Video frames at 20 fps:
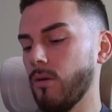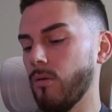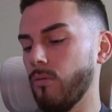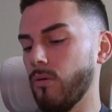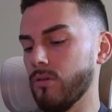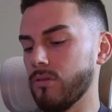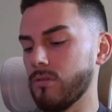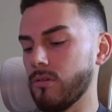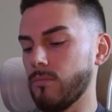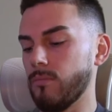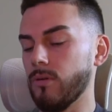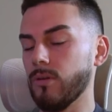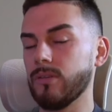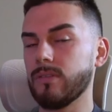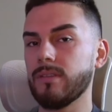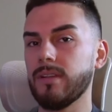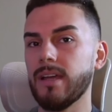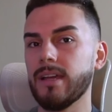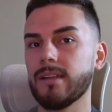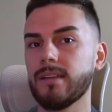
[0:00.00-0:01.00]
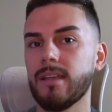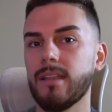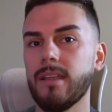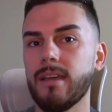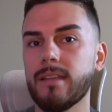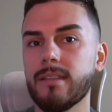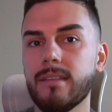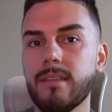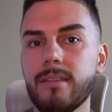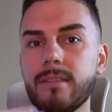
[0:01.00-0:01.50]
which are most likely
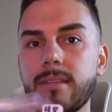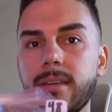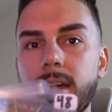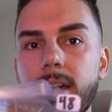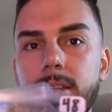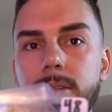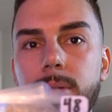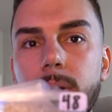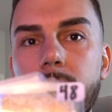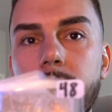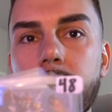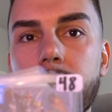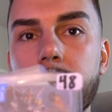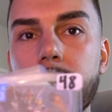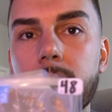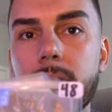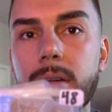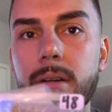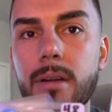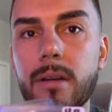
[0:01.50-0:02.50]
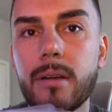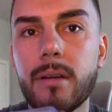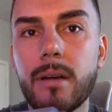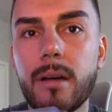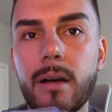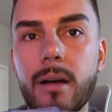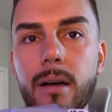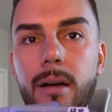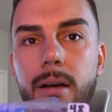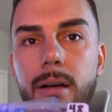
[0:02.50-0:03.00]
like these guys right here.
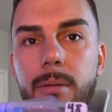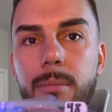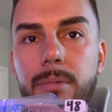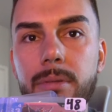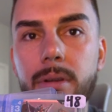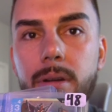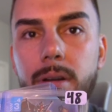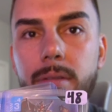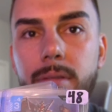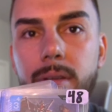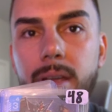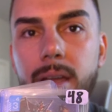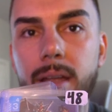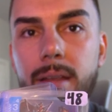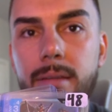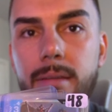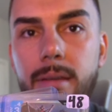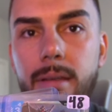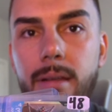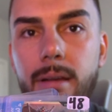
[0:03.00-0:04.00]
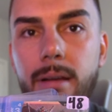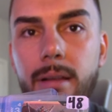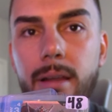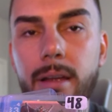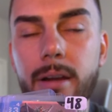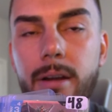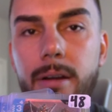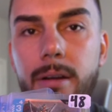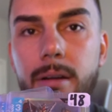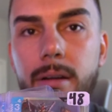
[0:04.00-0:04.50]
Sorry if you can't see the
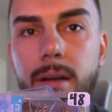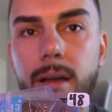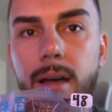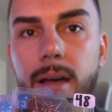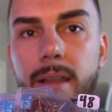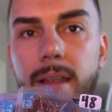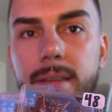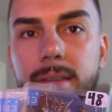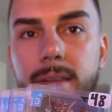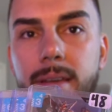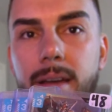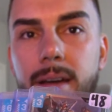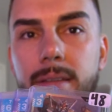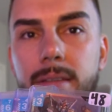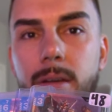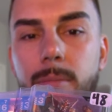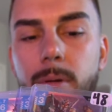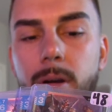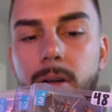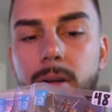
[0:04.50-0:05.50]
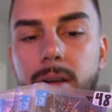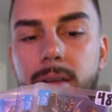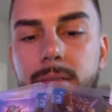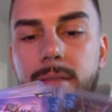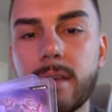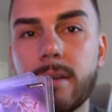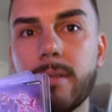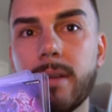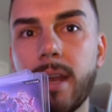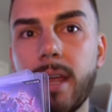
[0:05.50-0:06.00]
glare. That's Gundam
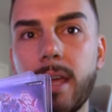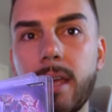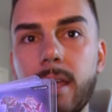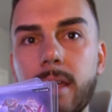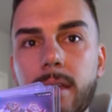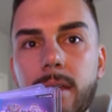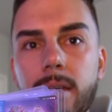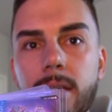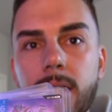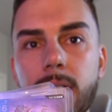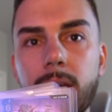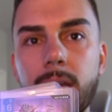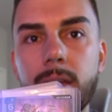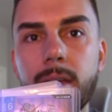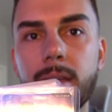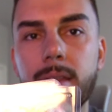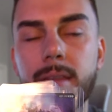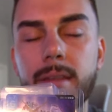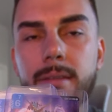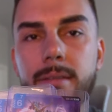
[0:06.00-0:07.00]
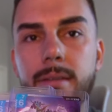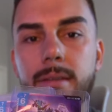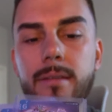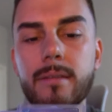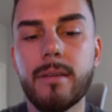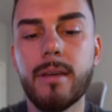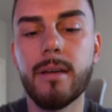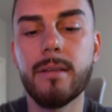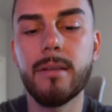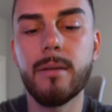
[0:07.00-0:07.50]
RX-78. This is
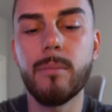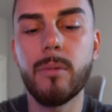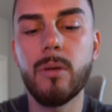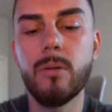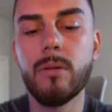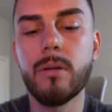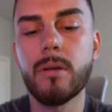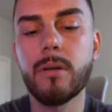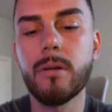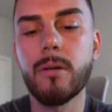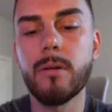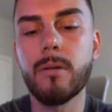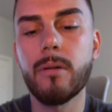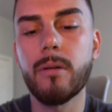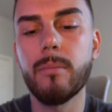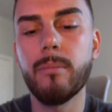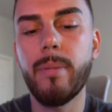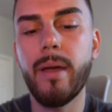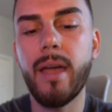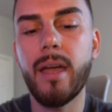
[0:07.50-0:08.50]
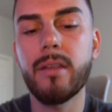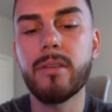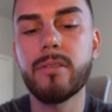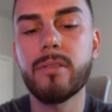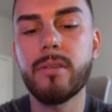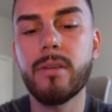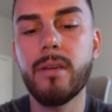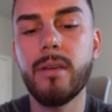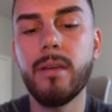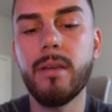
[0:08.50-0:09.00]
Gundam Unicorn,
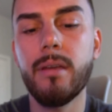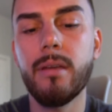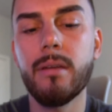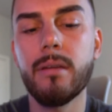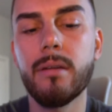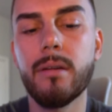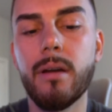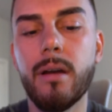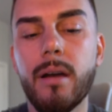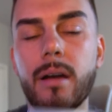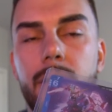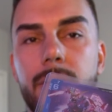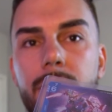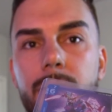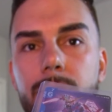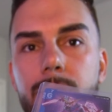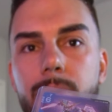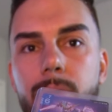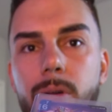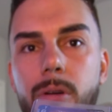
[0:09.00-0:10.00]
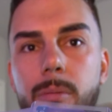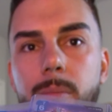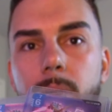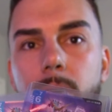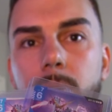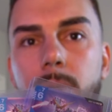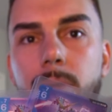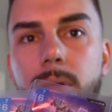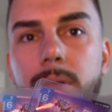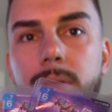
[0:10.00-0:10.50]
Banshee, Destroy
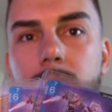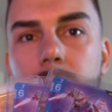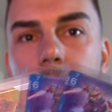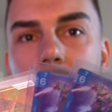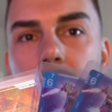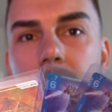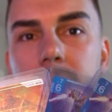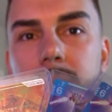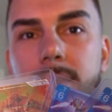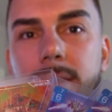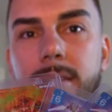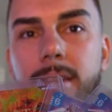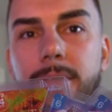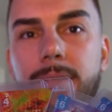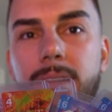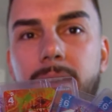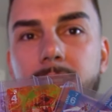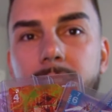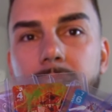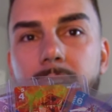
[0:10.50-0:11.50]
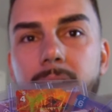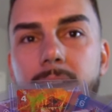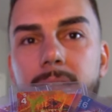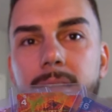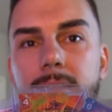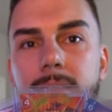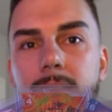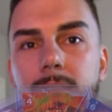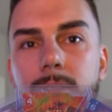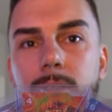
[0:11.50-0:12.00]
Mode. So yeah, it's stuff like that.
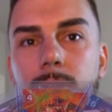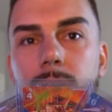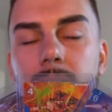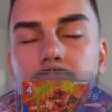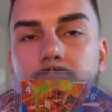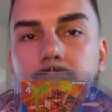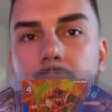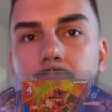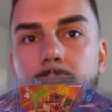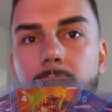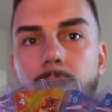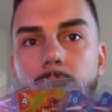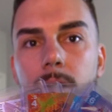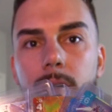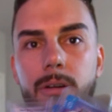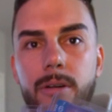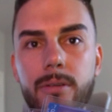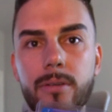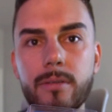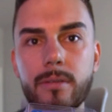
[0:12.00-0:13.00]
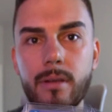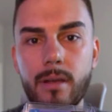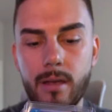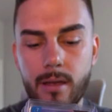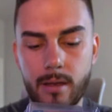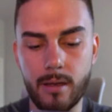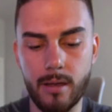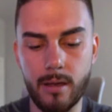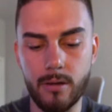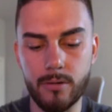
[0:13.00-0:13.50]
These are like LRs.
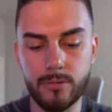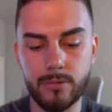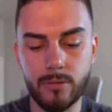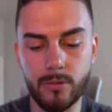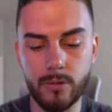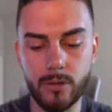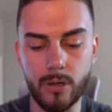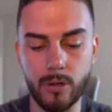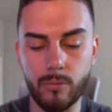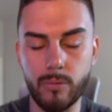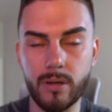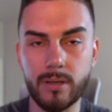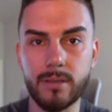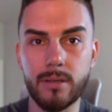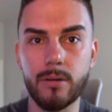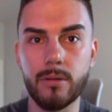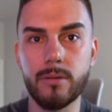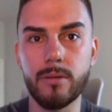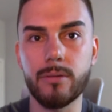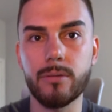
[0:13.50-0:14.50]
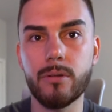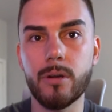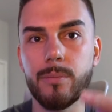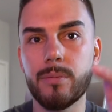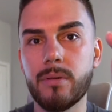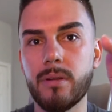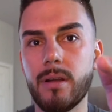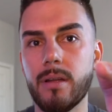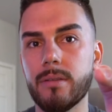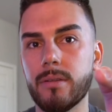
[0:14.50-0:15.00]
I'll show you a quick little
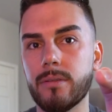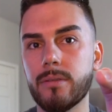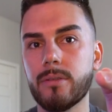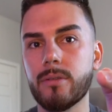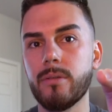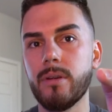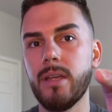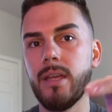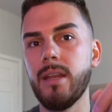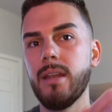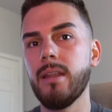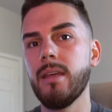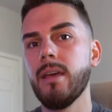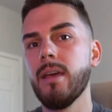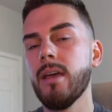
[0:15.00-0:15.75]
description on the screen